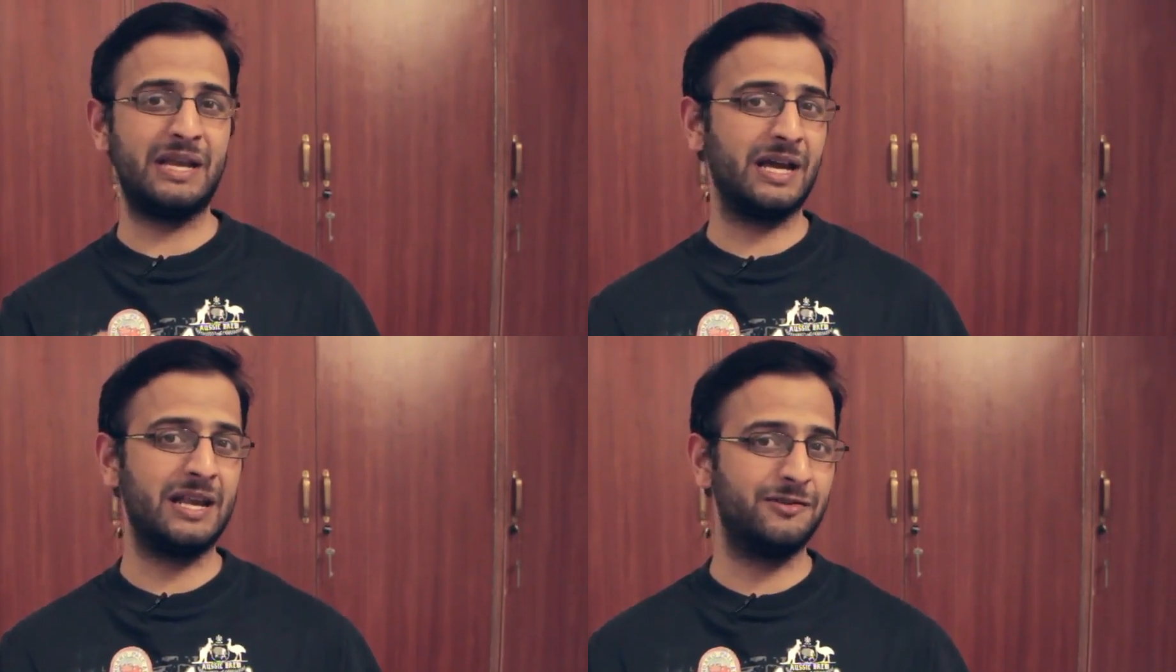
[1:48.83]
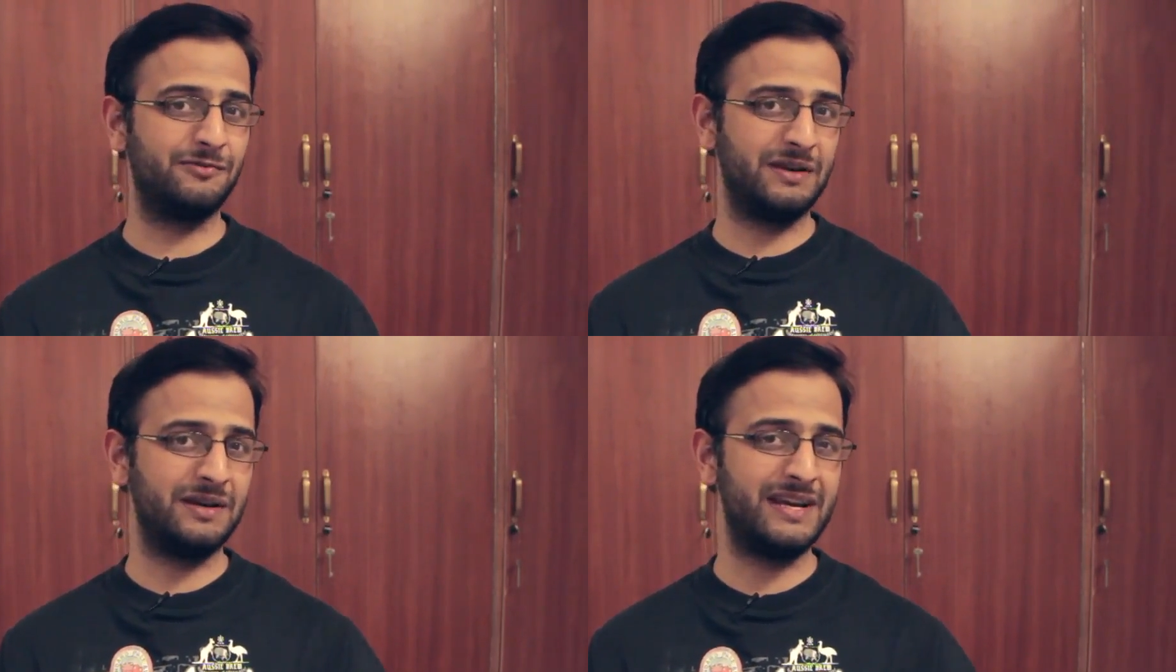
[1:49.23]
like I
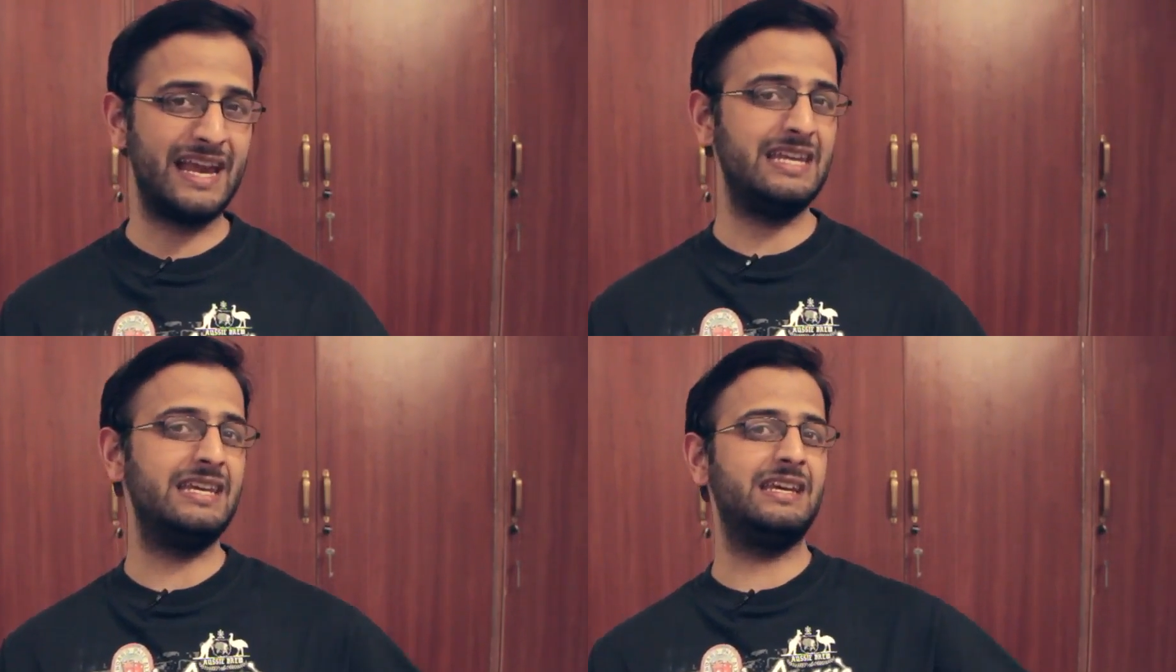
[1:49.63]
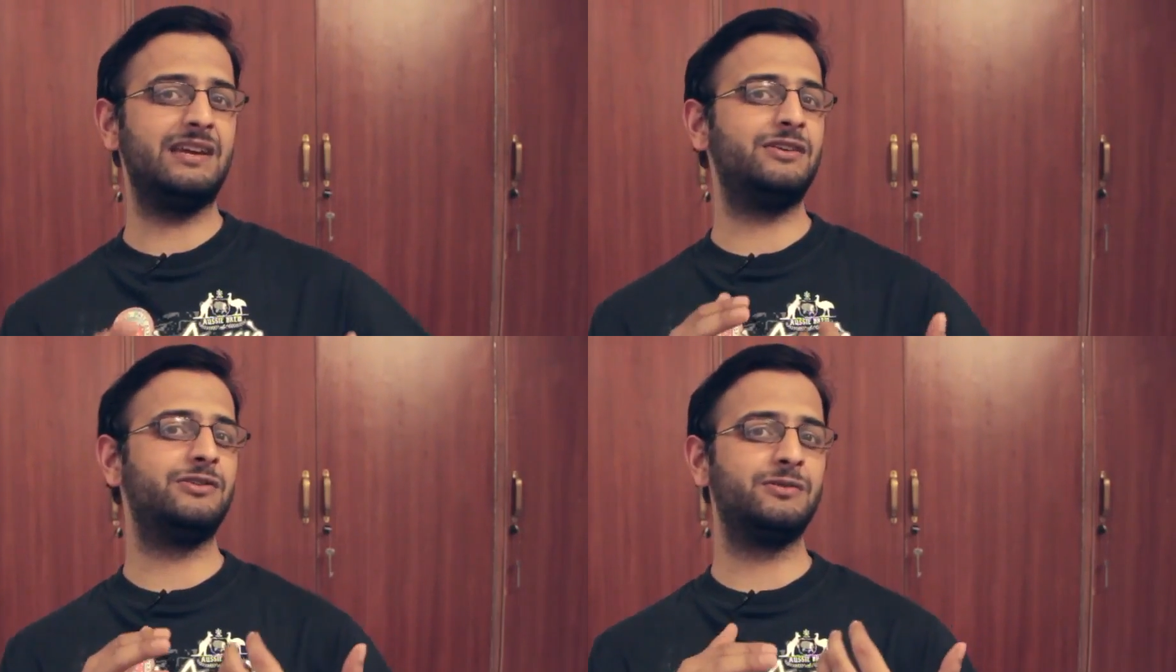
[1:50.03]
live in Delhi
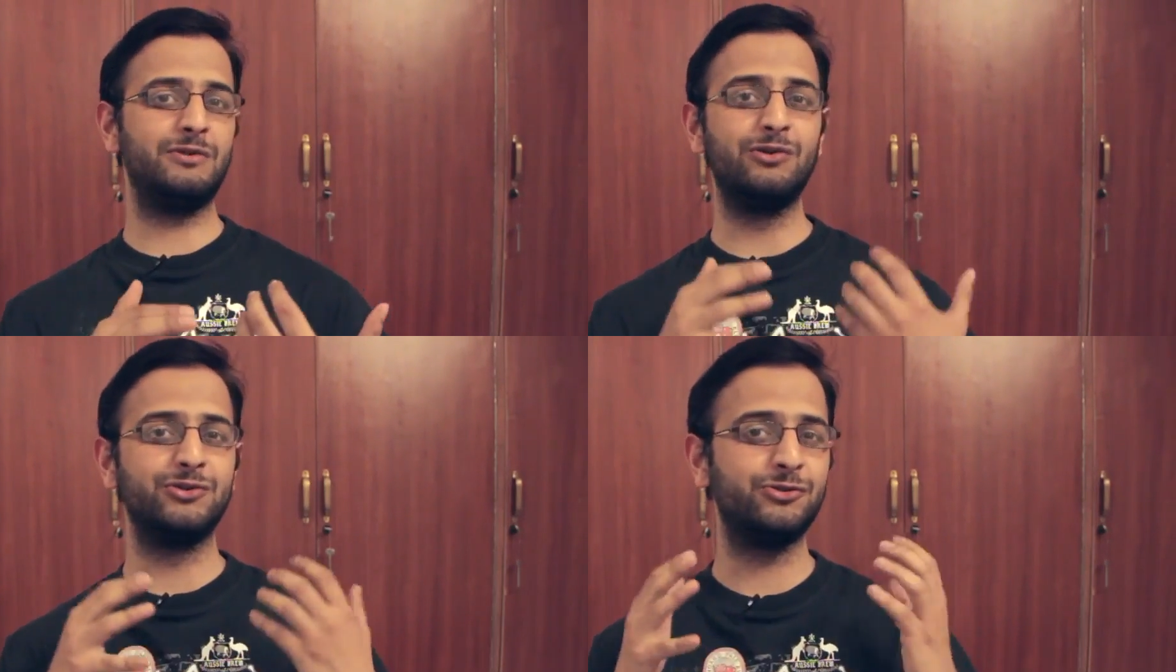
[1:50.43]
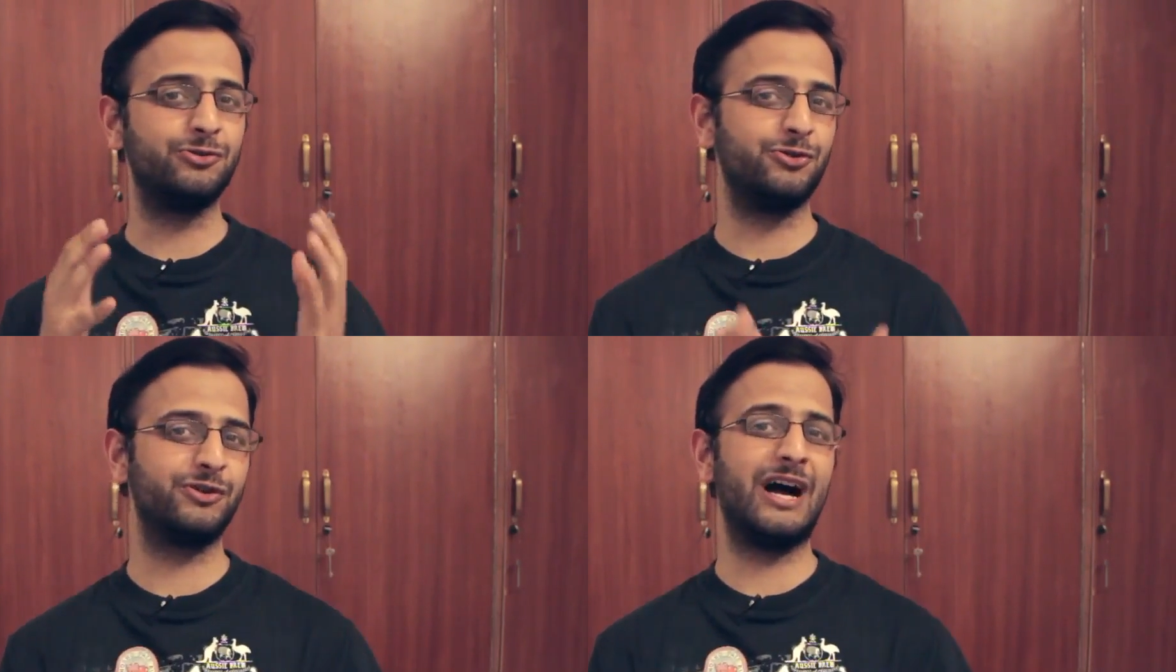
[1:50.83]
and you know close to
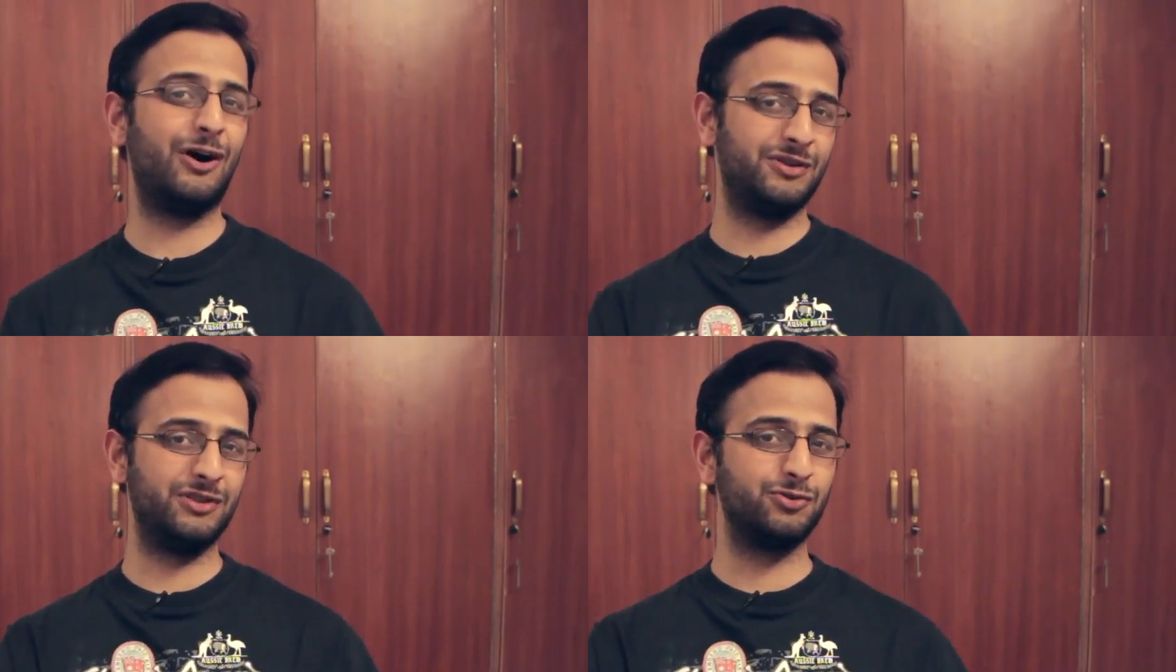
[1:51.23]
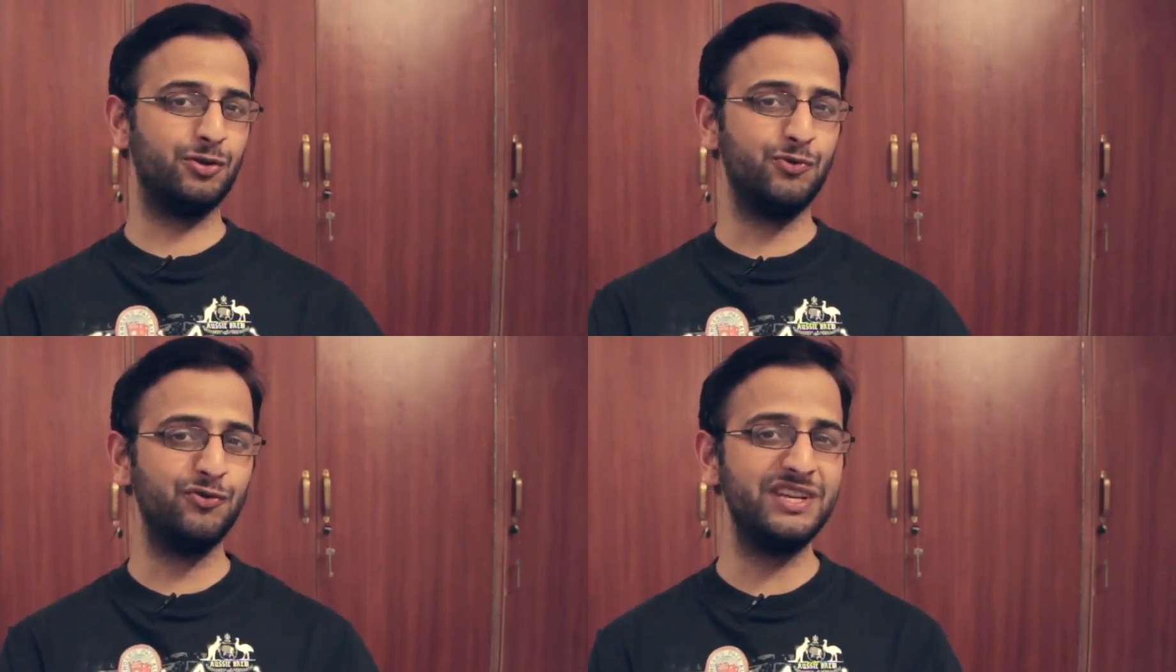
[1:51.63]
Gurgaon and this whole
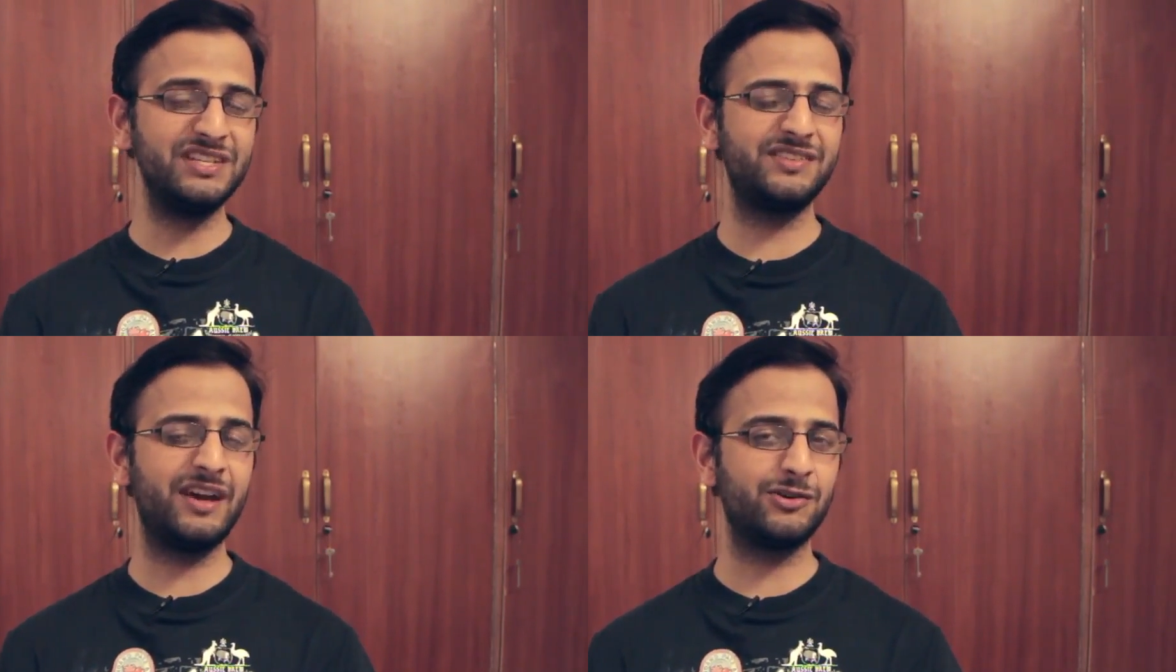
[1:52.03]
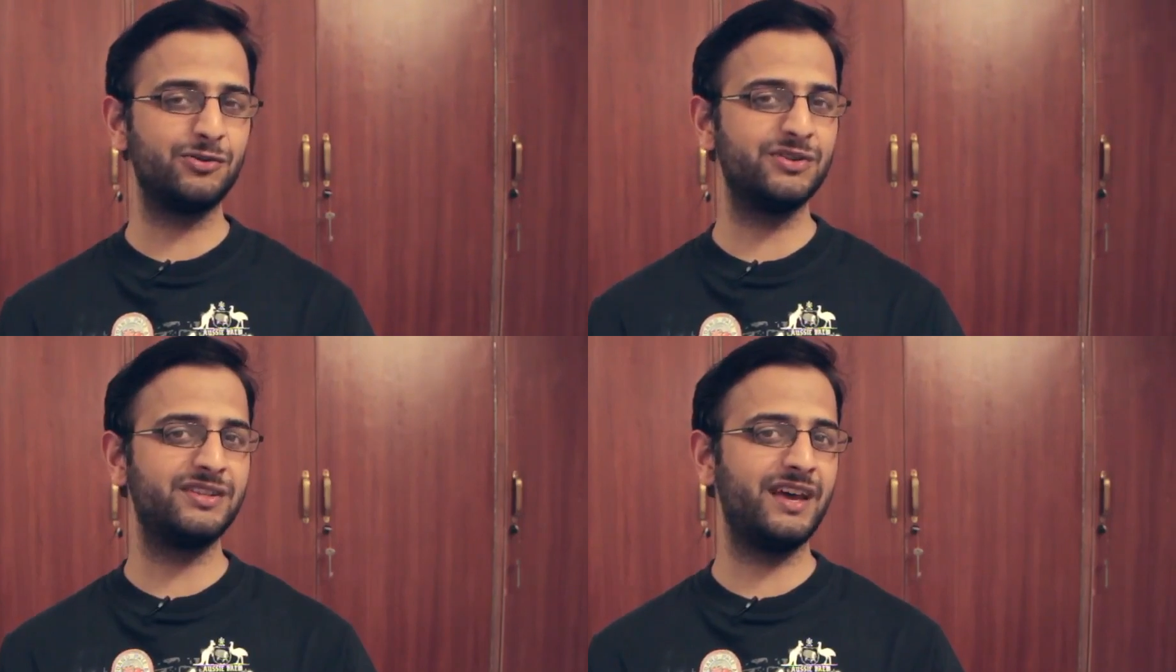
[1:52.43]
movie is set
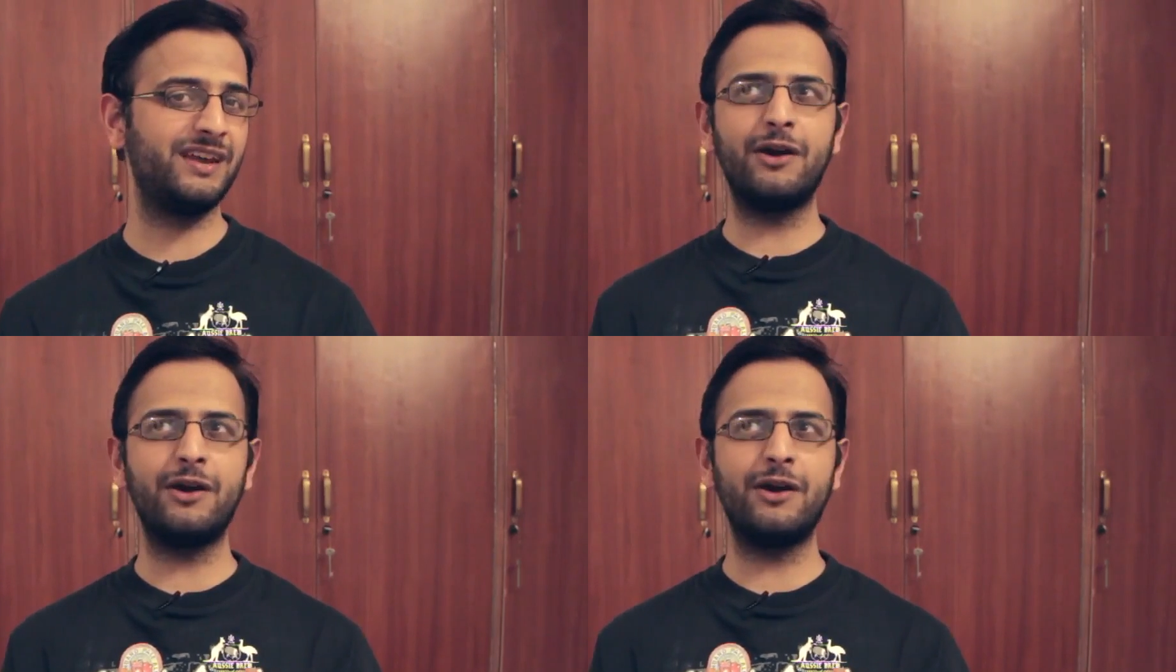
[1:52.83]
over there.